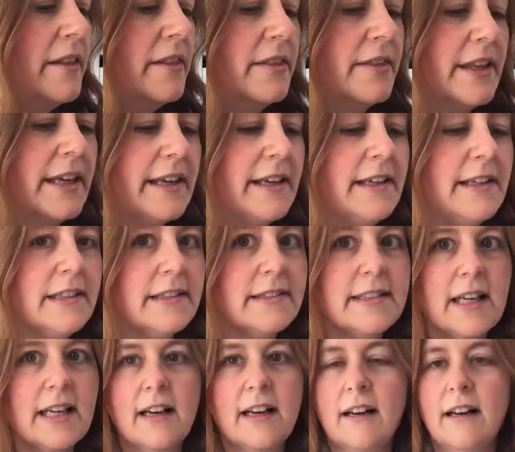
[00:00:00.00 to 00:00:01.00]
These
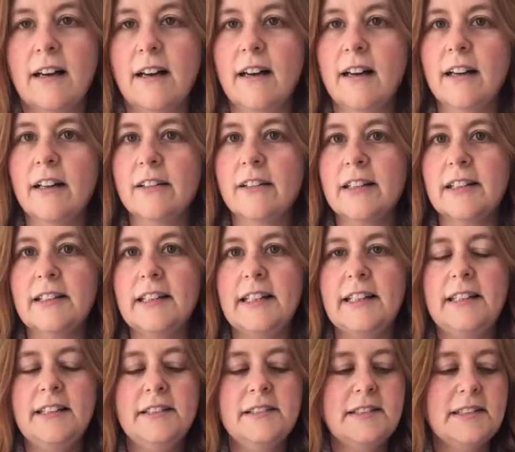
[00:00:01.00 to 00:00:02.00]
are the
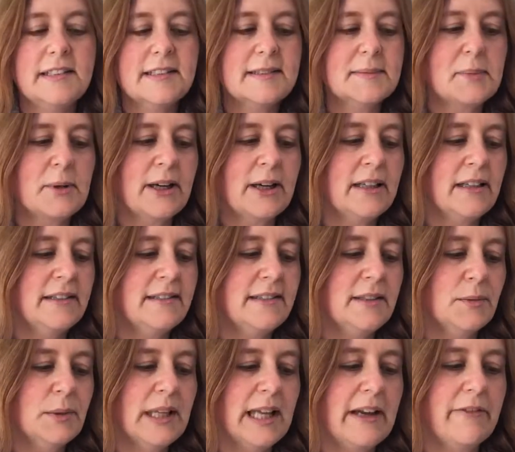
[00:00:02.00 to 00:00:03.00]
easiest brownies you
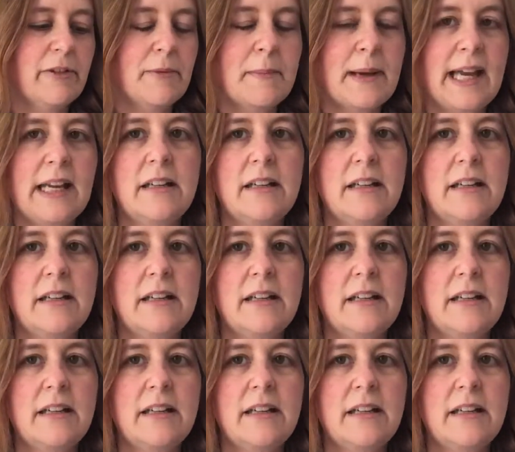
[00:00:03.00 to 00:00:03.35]
will ever make.